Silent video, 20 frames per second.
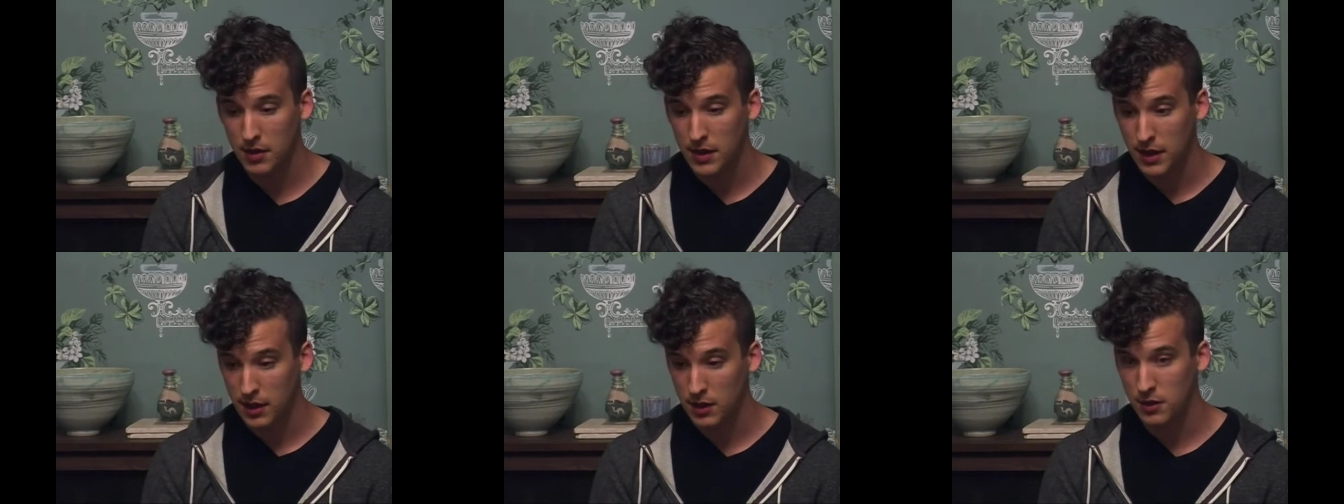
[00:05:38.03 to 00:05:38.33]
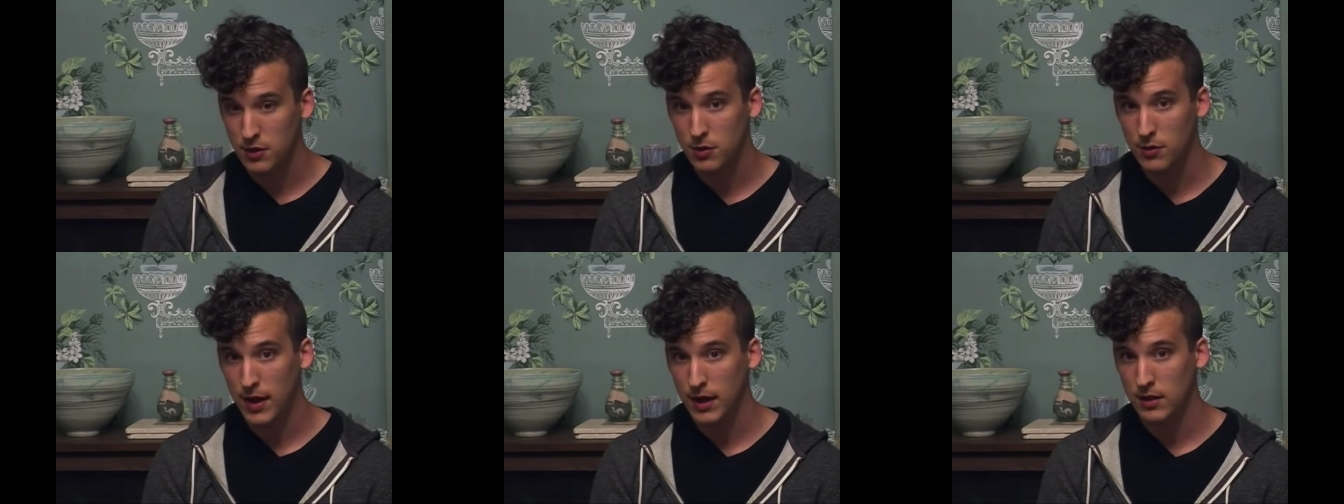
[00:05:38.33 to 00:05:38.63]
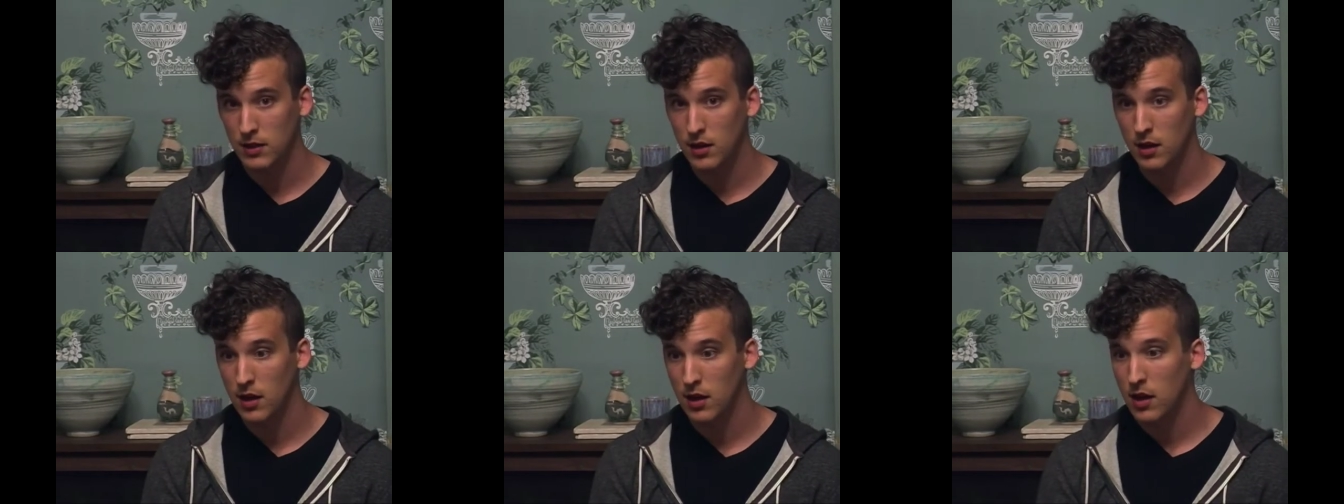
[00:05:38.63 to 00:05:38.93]
theater
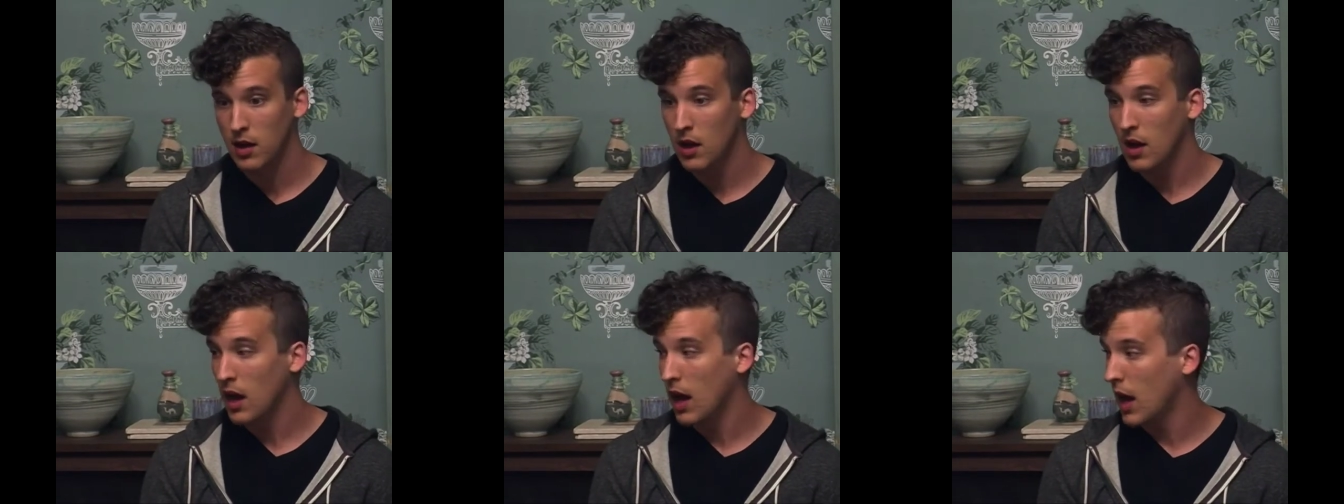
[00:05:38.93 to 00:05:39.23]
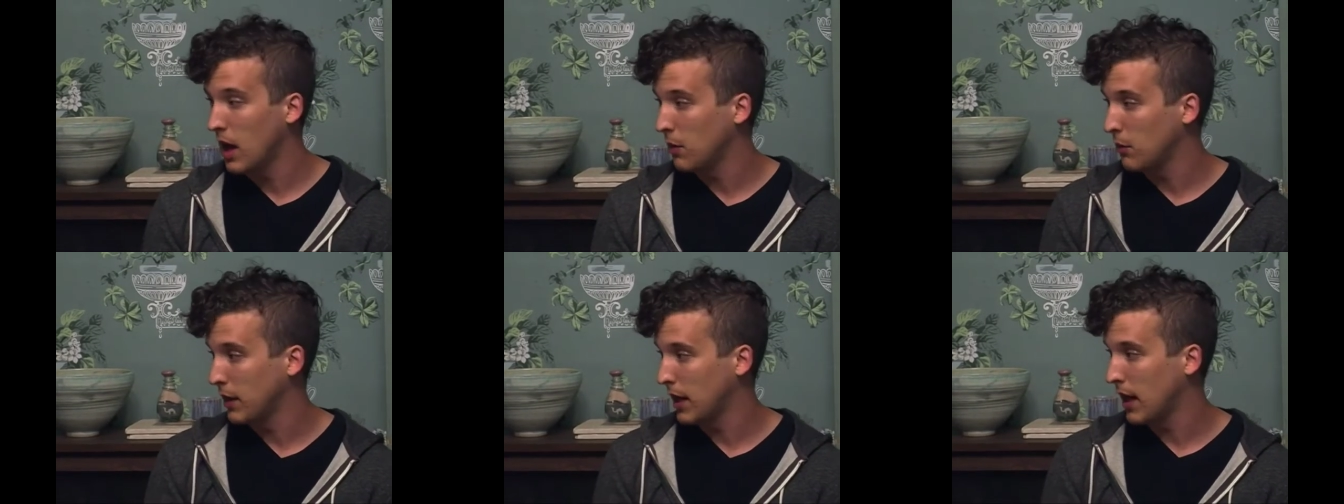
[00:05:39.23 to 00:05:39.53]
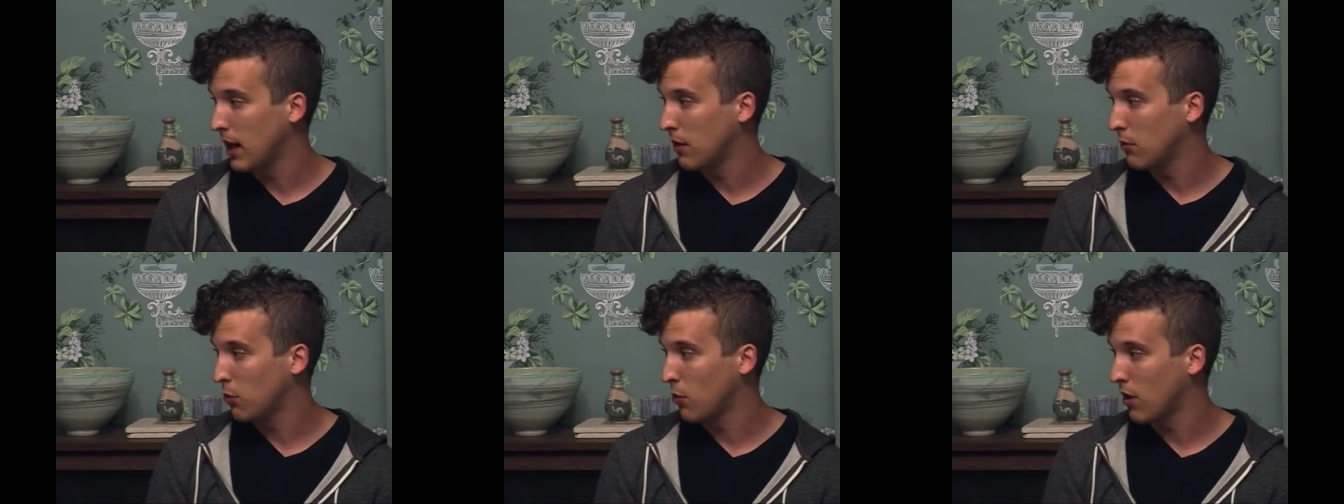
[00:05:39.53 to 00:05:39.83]
director and we
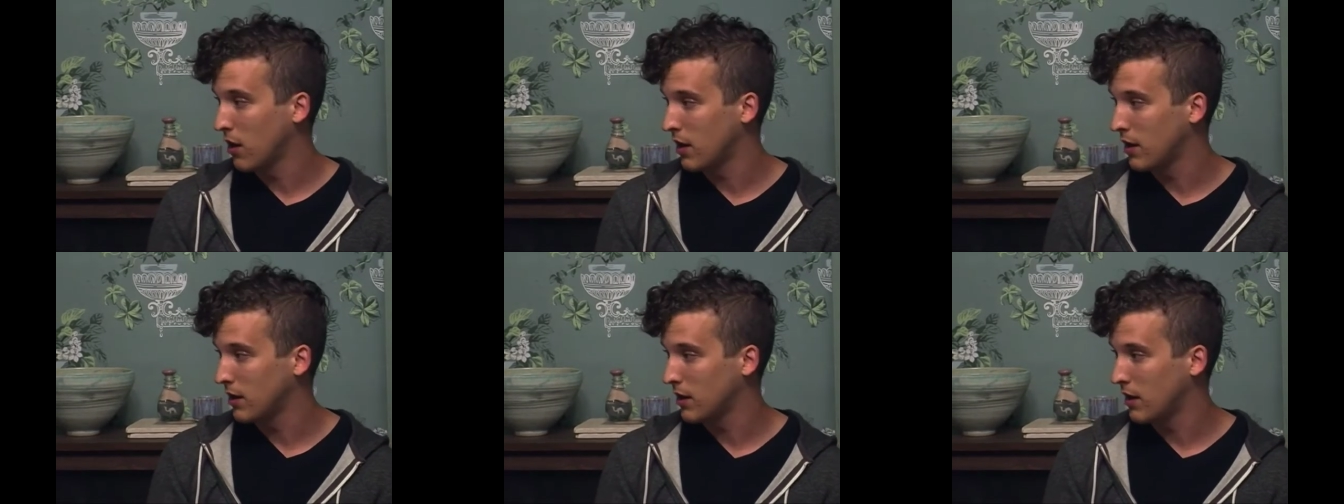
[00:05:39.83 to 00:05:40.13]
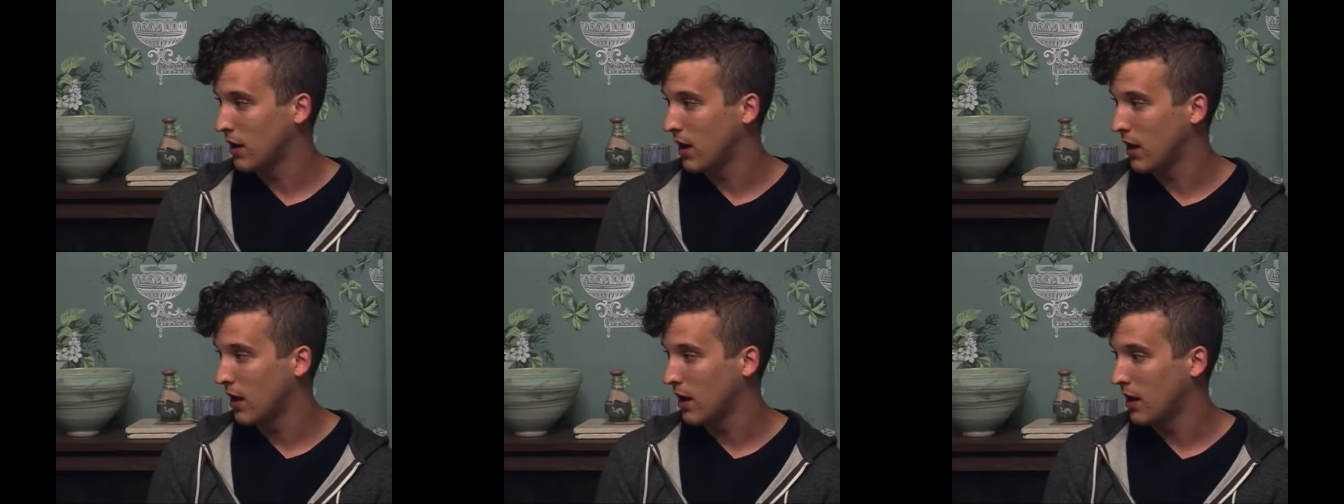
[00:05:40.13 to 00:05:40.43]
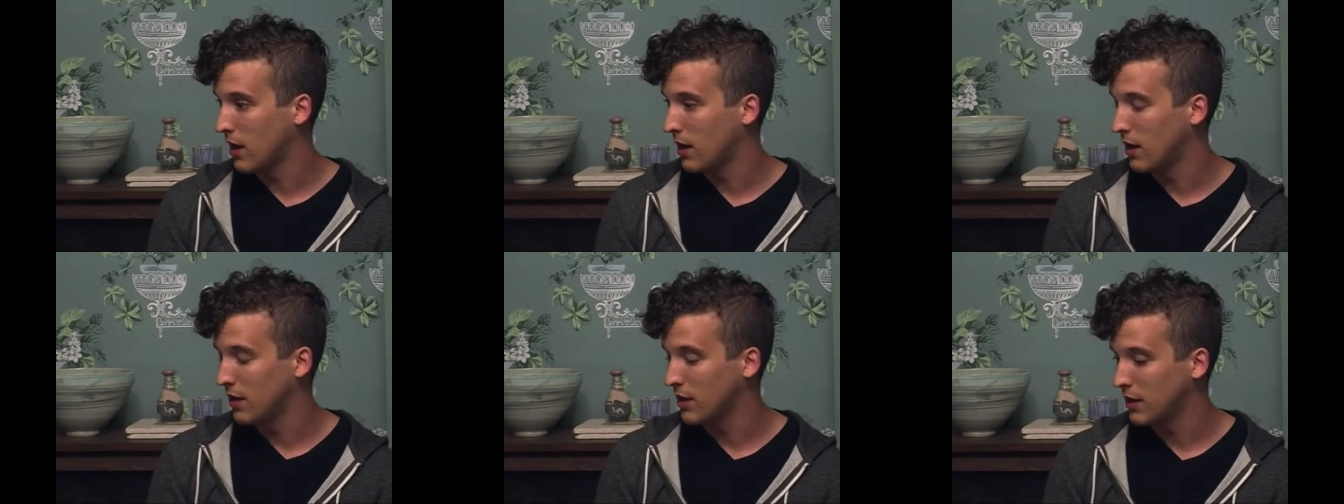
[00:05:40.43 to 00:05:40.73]
had one
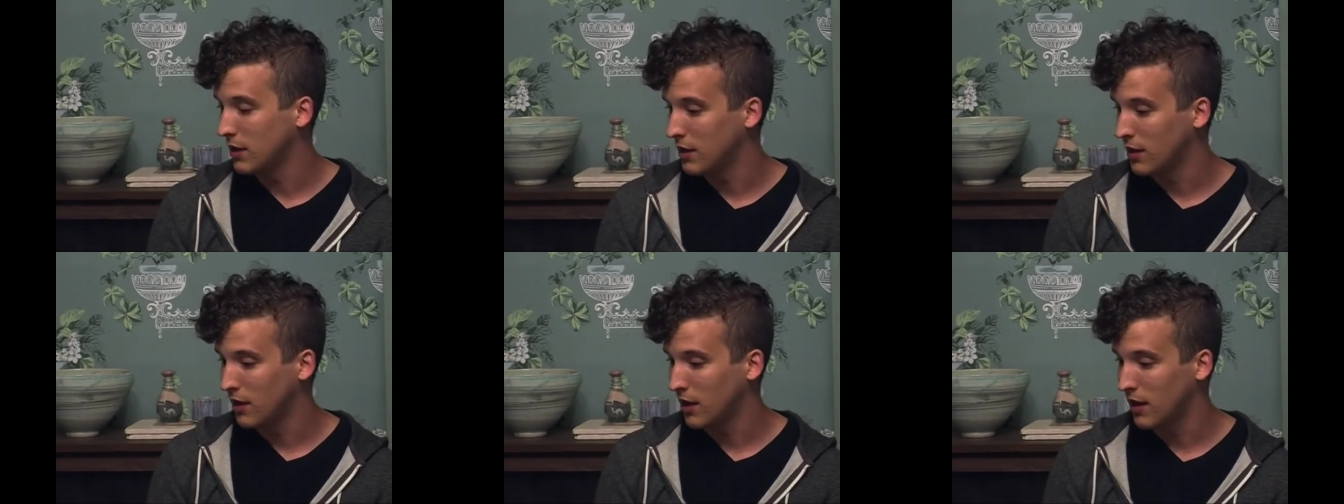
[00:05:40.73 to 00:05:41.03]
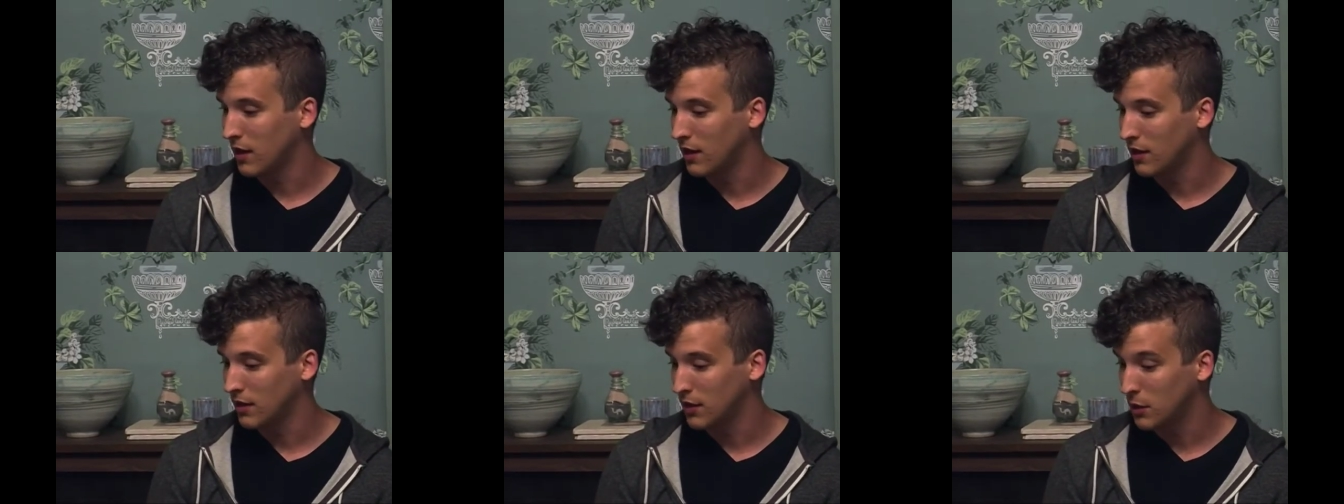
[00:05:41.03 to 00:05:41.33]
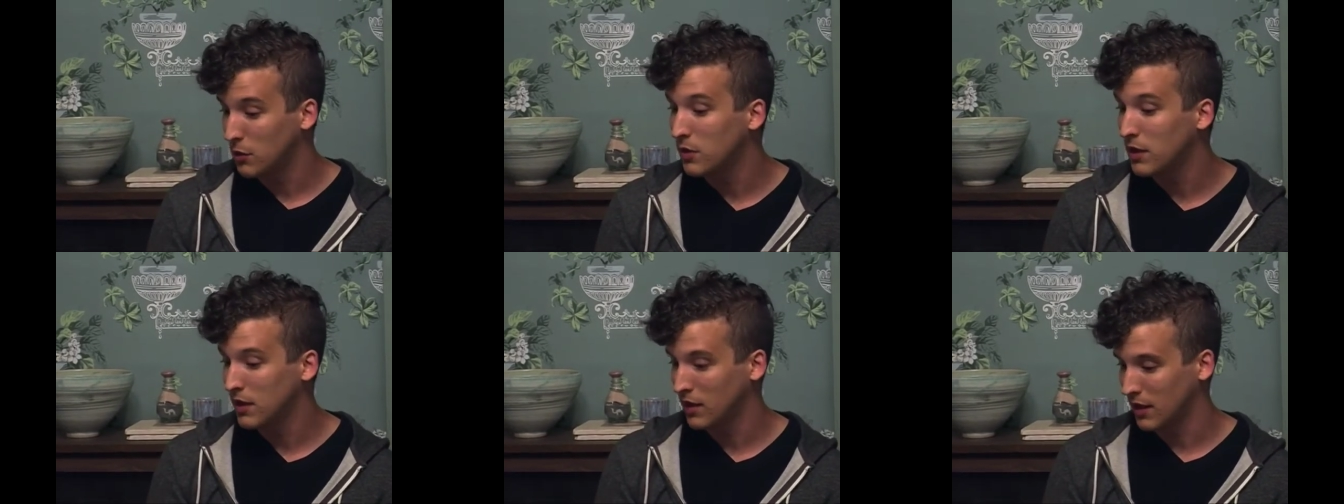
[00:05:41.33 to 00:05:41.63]
uh, uh,
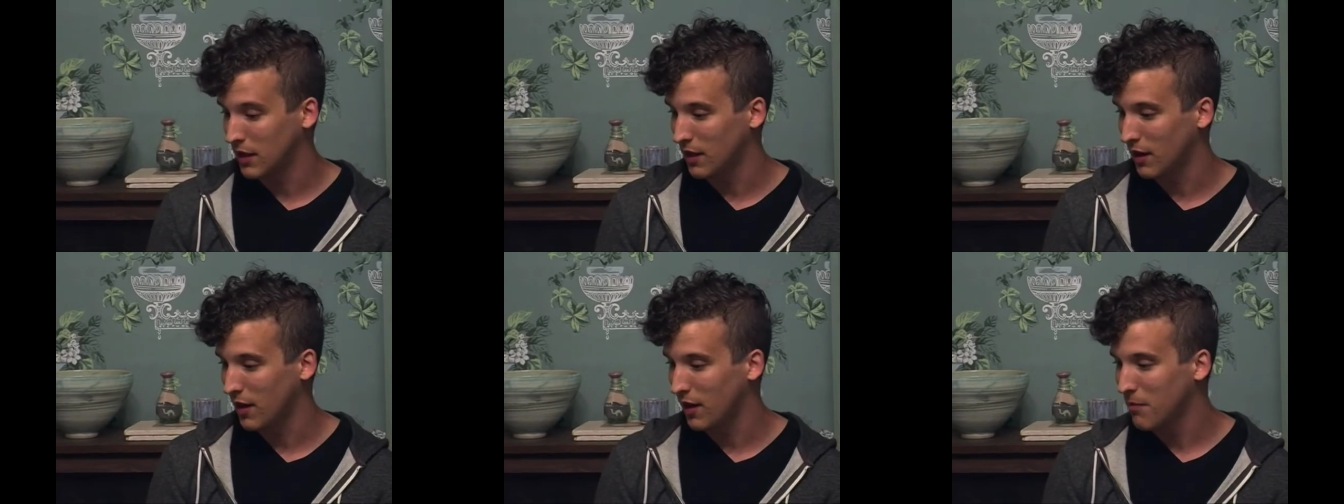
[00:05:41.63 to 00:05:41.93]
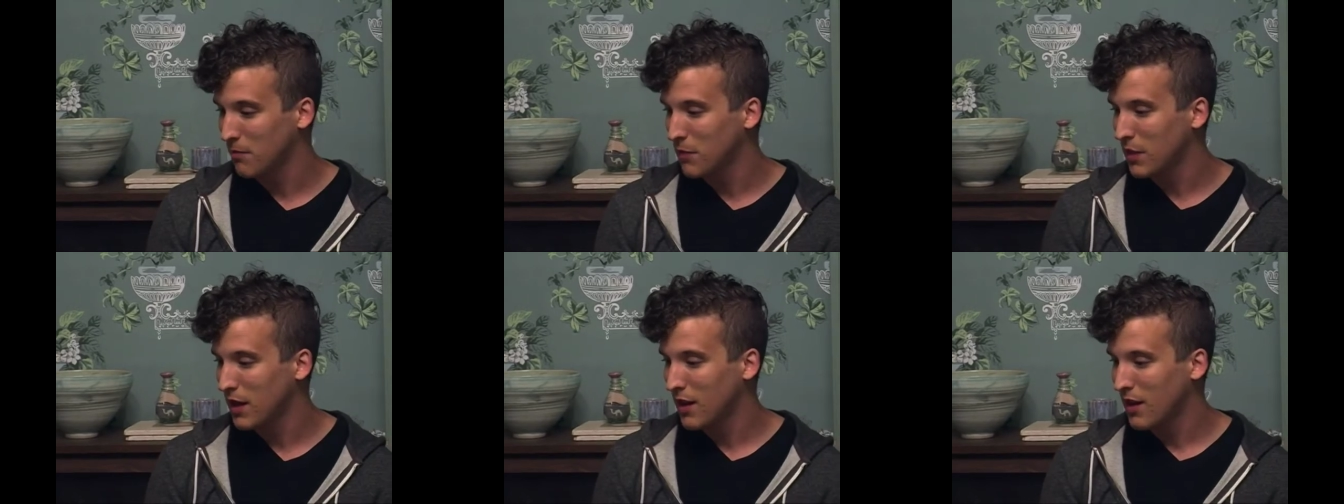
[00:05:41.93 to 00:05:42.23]
union leader.